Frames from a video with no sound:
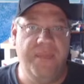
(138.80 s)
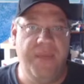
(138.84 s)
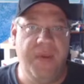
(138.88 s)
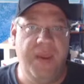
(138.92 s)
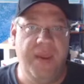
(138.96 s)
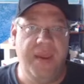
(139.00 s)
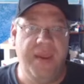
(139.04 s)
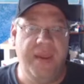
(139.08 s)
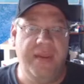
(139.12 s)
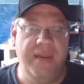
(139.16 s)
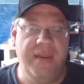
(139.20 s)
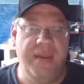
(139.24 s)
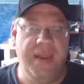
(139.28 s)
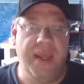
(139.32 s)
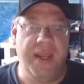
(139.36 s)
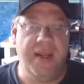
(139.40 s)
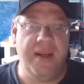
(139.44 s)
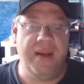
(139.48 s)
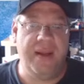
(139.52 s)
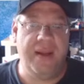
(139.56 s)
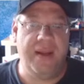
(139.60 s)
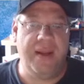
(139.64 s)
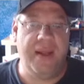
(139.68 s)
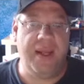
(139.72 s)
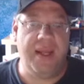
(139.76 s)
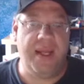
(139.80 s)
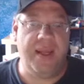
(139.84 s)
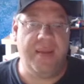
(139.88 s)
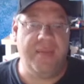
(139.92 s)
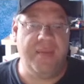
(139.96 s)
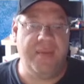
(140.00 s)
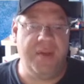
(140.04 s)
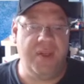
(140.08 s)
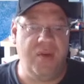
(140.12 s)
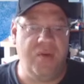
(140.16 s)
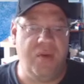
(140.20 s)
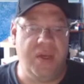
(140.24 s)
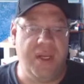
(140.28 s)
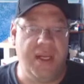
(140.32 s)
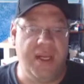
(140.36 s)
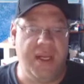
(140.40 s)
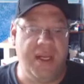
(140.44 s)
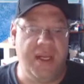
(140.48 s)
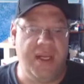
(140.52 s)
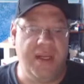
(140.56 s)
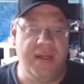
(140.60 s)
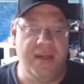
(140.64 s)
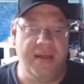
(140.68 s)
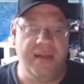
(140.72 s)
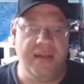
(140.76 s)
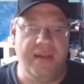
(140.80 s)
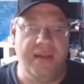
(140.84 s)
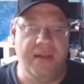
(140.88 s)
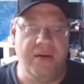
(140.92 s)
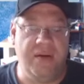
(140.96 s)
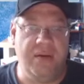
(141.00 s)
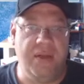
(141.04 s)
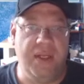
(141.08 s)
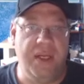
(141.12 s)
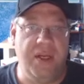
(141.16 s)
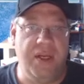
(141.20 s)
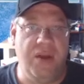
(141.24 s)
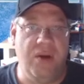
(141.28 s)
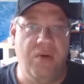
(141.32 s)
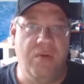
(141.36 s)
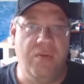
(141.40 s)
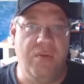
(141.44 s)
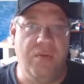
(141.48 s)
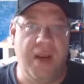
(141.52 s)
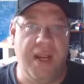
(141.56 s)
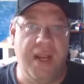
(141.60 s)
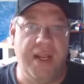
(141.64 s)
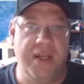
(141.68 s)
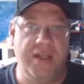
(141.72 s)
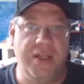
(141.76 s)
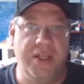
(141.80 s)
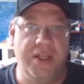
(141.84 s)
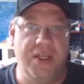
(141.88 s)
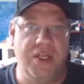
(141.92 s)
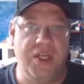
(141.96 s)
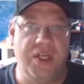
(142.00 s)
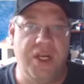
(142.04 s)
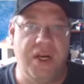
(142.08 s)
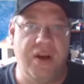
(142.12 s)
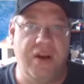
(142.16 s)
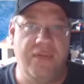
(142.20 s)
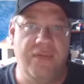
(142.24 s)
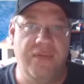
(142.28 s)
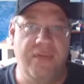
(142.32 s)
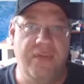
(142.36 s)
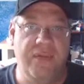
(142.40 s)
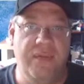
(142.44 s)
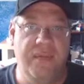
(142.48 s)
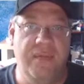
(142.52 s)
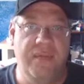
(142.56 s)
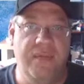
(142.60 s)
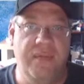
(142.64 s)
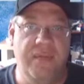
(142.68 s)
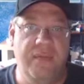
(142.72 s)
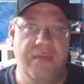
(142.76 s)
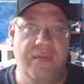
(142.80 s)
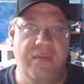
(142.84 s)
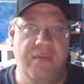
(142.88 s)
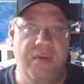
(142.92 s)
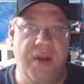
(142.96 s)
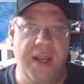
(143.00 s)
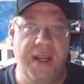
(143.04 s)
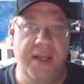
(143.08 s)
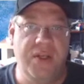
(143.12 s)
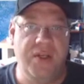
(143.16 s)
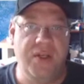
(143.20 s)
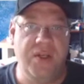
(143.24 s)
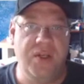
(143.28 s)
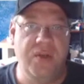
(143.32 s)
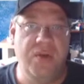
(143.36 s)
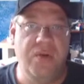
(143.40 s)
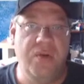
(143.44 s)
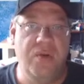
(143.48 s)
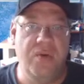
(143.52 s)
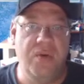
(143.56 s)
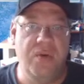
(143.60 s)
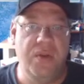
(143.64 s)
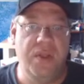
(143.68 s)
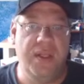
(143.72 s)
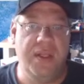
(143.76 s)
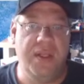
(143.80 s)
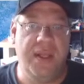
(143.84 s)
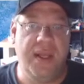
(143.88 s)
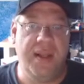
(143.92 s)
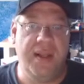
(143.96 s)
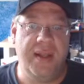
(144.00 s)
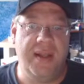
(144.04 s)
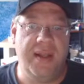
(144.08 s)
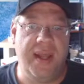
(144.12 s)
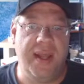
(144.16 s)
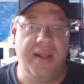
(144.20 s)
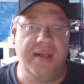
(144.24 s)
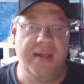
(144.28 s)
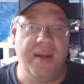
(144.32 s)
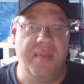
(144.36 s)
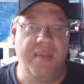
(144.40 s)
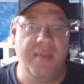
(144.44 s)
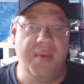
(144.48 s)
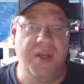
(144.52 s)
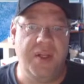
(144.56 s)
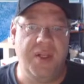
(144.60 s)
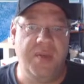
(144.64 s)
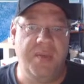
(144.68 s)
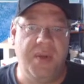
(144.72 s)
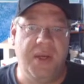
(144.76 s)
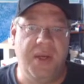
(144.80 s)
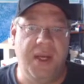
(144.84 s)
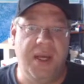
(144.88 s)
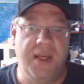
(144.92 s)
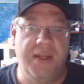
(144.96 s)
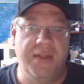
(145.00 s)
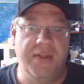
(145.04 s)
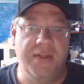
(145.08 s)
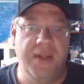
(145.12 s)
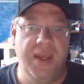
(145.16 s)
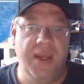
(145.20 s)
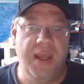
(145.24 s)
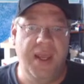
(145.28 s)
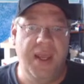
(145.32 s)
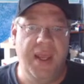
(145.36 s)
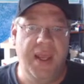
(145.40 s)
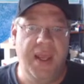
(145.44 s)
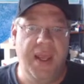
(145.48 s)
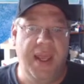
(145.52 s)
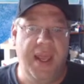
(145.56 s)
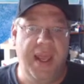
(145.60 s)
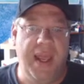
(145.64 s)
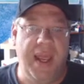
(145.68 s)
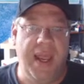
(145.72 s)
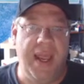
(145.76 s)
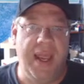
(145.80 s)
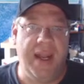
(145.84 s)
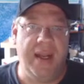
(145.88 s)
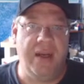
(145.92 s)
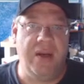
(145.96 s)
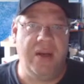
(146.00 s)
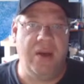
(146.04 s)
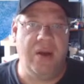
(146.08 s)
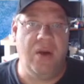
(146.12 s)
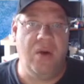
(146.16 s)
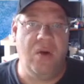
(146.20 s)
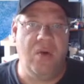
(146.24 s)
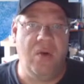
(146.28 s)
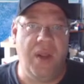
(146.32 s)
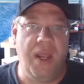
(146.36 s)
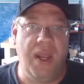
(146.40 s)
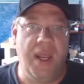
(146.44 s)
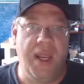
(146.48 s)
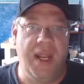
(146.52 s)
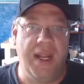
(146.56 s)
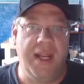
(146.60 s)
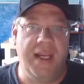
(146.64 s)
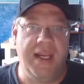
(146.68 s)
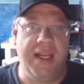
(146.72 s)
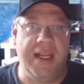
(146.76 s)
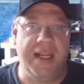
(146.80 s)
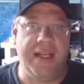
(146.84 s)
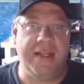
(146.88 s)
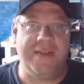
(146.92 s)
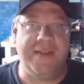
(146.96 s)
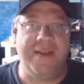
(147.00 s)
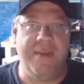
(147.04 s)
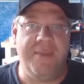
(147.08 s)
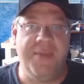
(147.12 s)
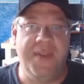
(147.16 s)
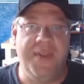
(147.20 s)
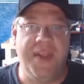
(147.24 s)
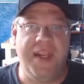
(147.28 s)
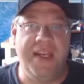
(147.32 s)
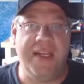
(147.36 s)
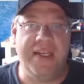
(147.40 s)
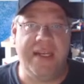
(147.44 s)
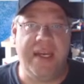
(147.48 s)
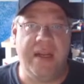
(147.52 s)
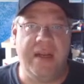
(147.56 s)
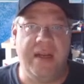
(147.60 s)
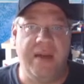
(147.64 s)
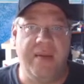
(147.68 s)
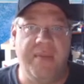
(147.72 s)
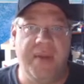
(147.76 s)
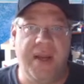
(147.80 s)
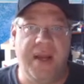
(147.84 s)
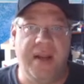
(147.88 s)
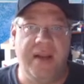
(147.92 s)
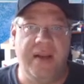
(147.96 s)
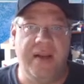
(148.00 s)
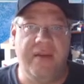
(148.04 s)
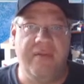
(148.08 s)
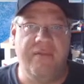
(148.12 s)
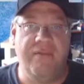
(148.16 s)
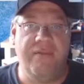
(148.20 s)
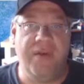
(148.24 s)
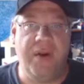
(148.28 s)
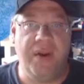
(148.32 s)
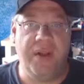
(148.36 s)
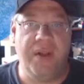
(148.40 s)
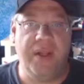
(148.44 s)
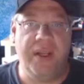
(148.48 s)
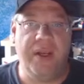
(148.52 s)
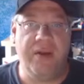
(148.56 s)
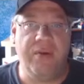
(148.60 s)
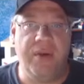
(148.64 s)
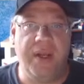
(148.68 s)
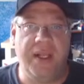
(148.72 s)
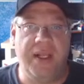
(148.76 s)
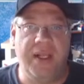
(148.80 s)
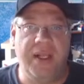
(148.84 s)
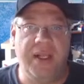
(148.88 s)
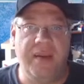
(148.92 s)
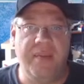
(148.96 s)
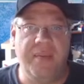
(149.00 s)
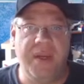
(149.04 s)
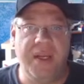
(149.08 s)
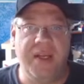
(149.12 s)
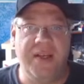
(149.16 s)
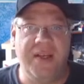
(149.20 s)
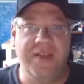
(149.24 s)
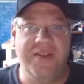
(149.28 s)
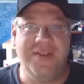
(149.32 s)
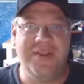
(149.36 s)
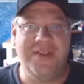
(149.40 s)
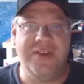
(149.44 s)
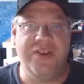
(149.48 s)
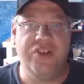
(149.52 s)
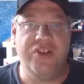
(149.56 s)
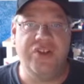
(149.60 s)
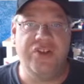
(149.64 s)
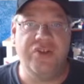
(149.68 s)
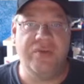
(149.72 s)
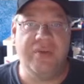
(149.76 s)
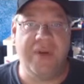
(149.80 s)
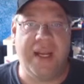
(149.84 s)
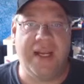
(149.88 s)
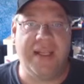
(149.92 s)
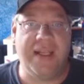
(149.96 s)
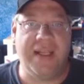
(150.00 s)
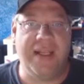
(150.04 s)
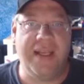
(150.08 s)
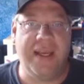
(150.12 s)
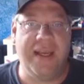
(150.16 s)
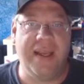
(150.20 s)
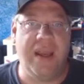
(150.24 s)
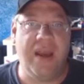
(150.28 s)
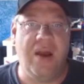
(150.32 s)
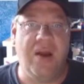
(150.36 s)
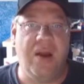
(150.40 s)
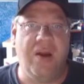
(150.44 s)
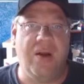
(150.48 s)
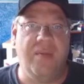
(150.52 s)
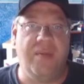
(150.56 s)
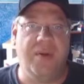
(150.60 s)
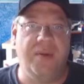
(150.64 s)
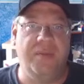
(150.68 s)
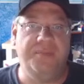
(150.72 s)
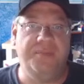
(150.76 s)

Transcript: then um, you can literally go right to the sheriff, right to the, that deputy's boss, and go and get something done about it fairly quickly because they're directly accountable.